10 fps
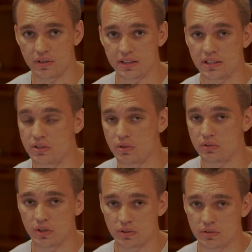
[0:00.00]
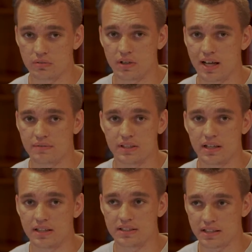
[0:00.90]
right, that you don't know, you don't have any
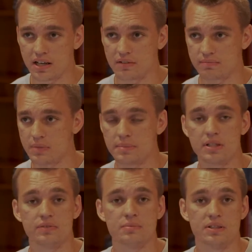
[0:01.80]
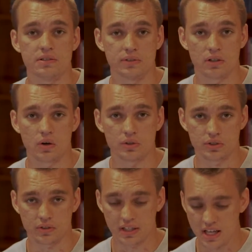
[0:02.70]
idea of, maybe they're from a different
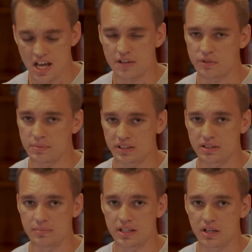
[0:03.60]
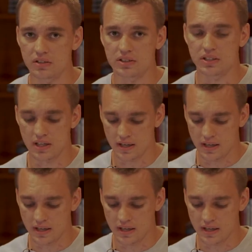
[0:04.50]
culture, right? If you meet somebody else